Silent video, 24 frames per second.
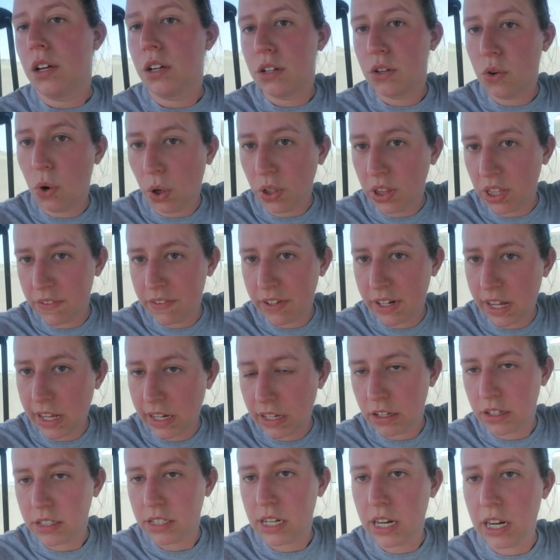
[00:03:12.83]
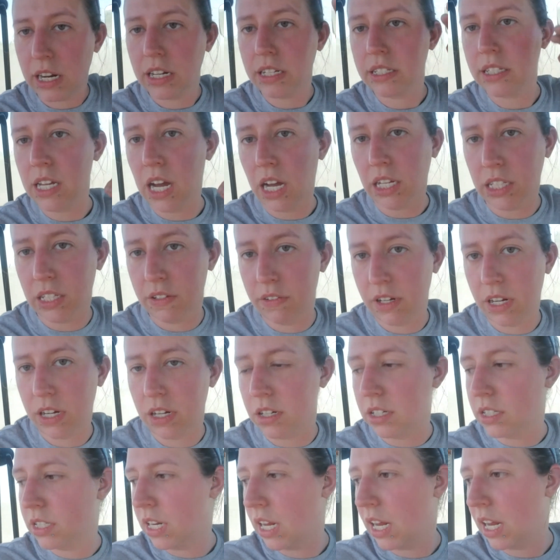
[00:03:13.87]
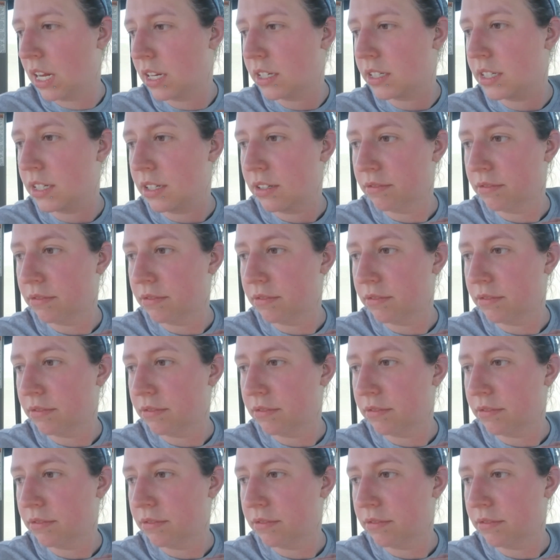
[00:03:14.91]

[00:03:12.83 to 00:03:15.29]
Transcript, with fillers: north of an interstate, south of an interstate,